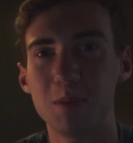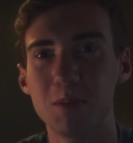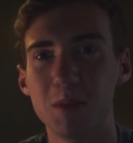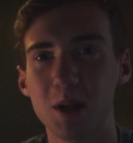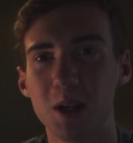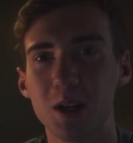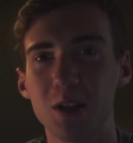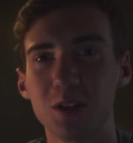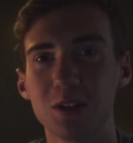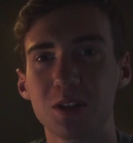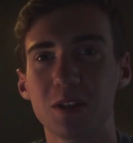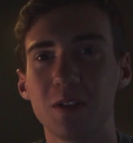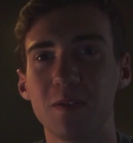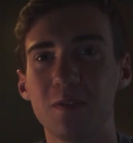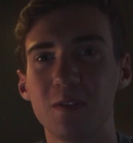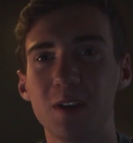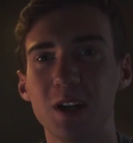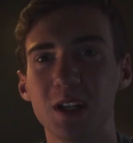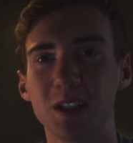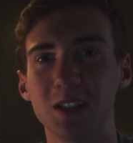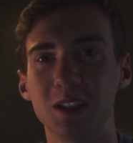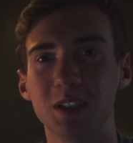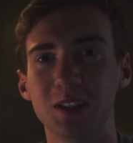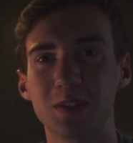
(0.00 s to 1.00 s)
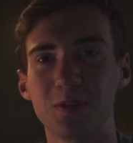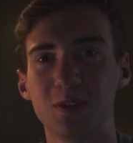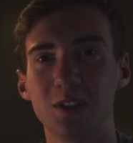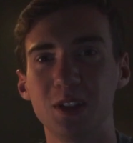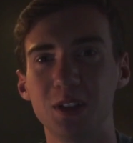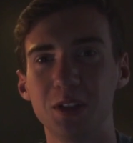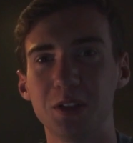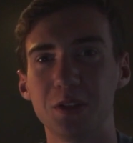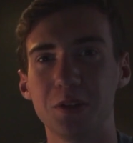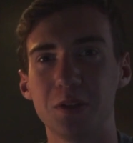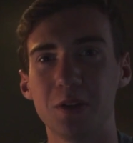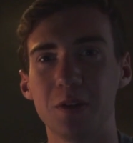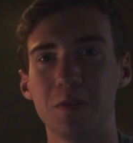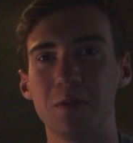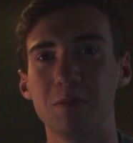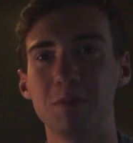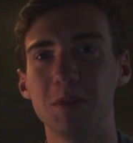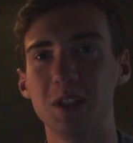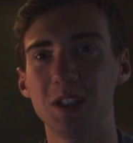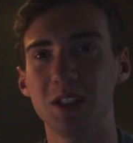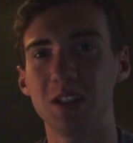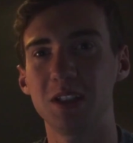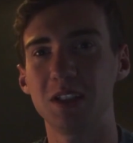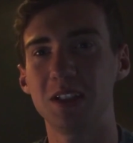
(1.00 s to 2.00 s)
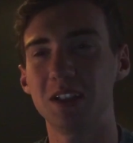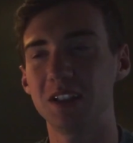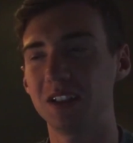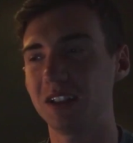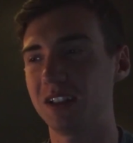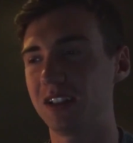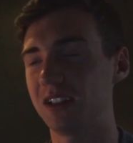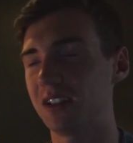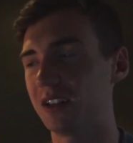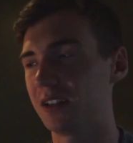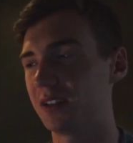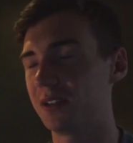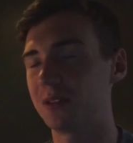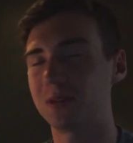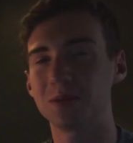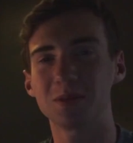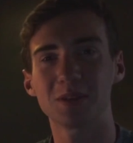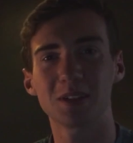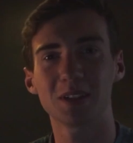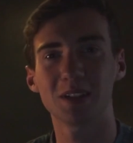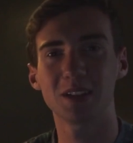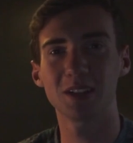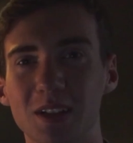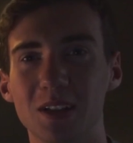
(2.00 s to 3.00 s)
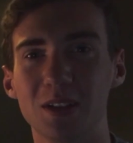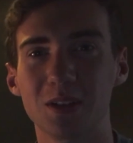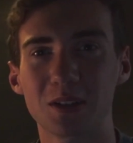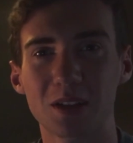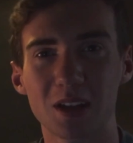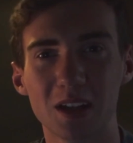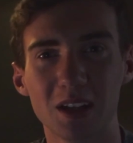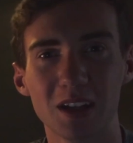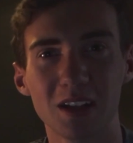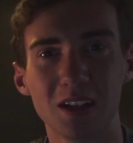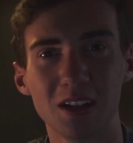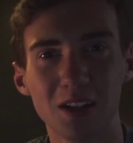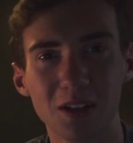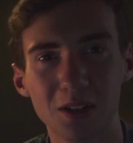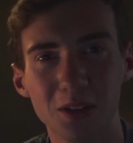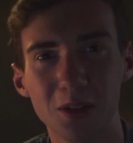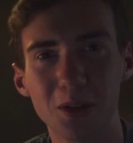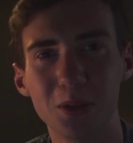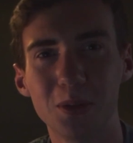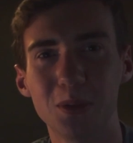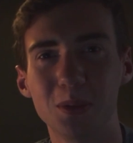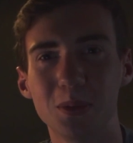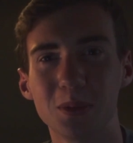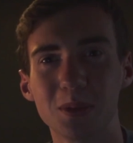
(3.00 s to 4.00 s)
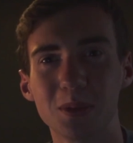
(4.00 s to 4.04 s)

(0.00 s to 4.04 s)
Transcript: managed to find this video of me, okay, hello,